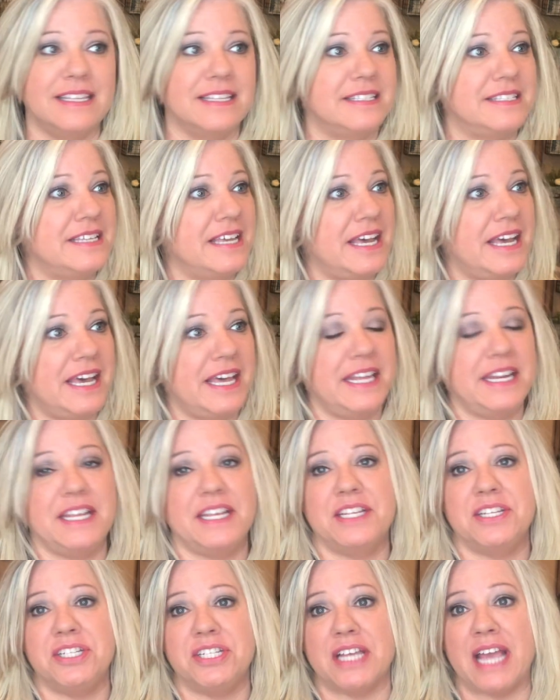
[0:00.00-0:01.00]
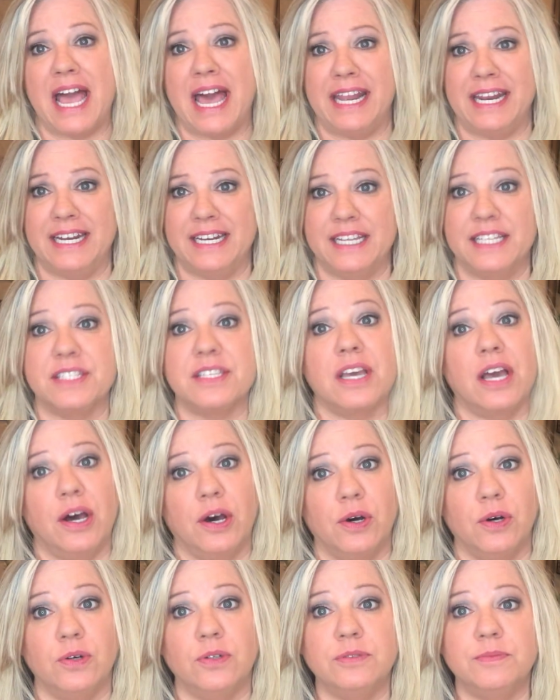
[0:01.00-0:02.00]
The sun is shining. It's
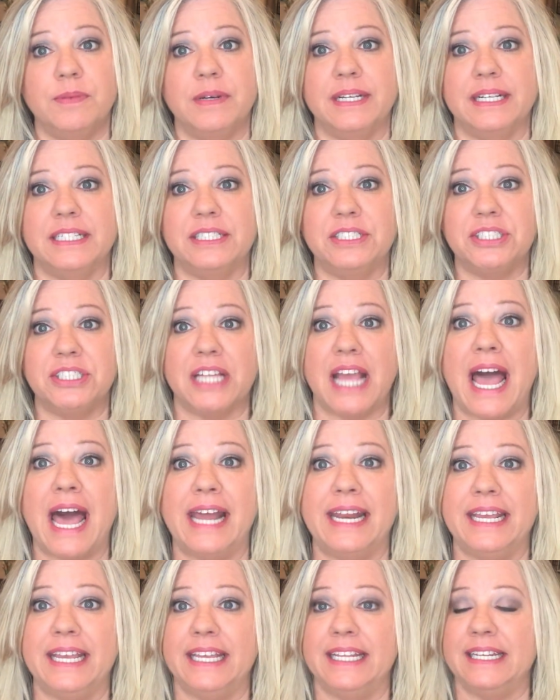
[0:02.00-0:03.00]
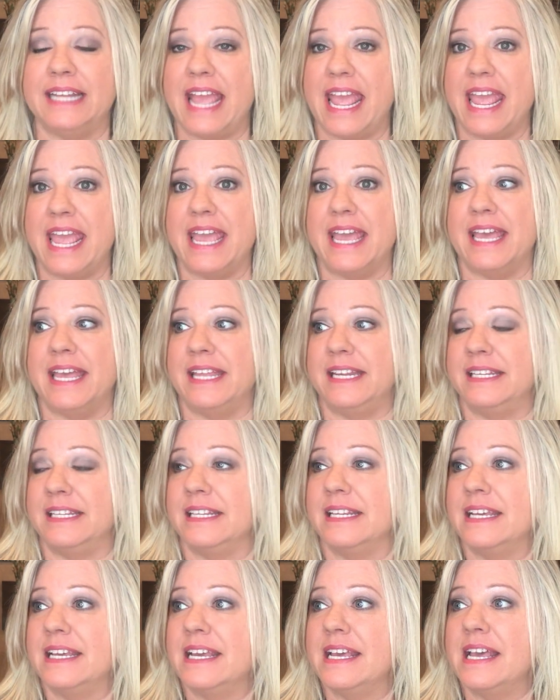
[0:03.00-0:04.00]
cold, but it's shining.
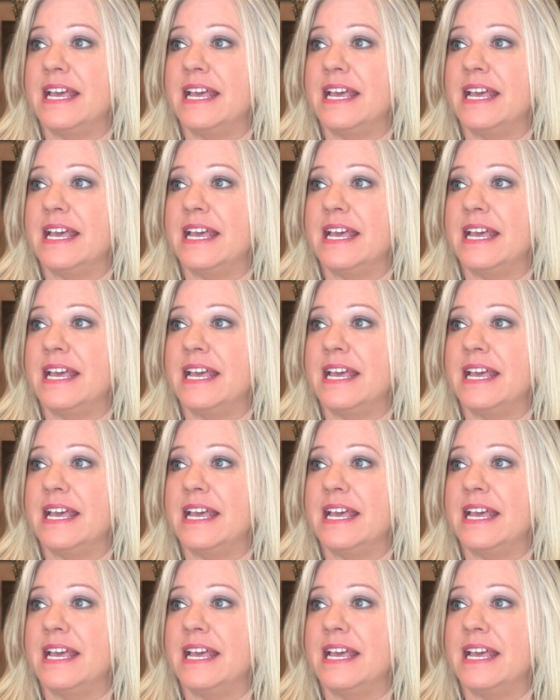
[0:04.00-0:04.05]
And